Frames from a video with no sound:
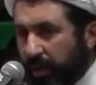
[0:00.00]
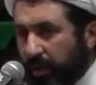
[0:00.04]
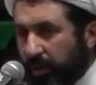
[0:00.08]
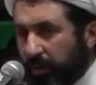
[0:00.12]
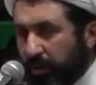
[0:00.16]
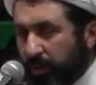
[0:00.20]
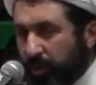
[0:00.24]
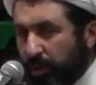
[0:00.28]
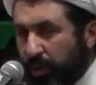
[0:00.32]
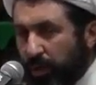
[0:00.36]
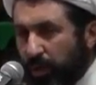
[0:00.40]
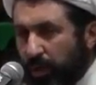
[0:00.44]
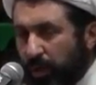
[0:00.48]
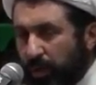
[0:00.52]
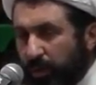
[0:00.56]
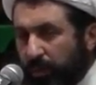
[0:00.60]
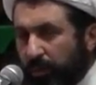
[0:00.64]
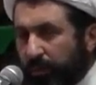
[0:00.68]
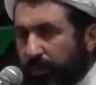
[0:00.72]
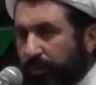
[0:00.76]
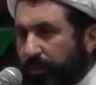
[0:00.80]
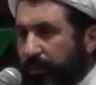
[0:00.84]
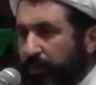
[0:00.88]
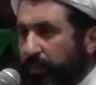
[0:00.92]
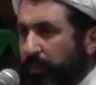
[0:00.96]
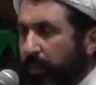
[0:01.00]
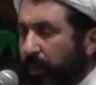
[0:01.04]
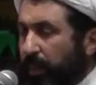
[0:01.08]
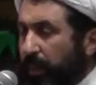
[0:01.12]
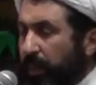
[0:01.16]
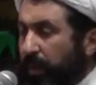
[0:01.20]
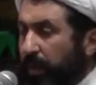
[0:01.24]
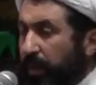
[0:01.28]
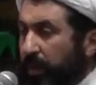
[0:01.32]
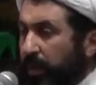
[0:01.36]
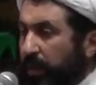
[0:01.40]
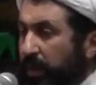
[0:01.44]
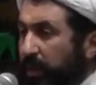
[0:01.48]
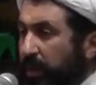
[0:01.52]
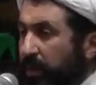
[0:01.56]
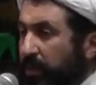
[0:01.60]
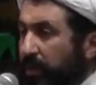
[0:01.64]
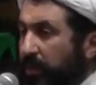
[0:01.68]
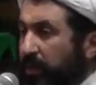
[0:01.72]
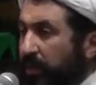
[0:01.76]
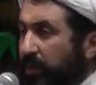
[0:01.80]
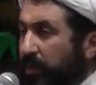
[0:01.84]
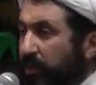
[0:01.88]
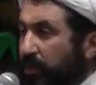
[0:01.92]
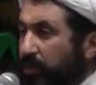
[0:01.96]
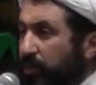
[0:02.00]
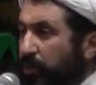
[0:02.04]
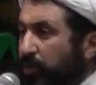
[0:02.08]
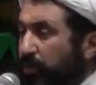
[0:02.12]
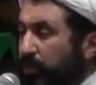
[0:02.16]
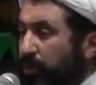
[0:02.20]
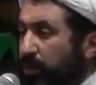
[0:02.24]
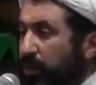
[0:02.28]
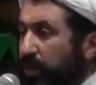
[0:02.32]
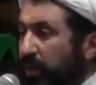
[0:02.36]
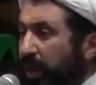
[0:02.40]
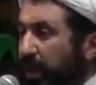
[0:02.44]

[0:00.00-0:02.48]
So you would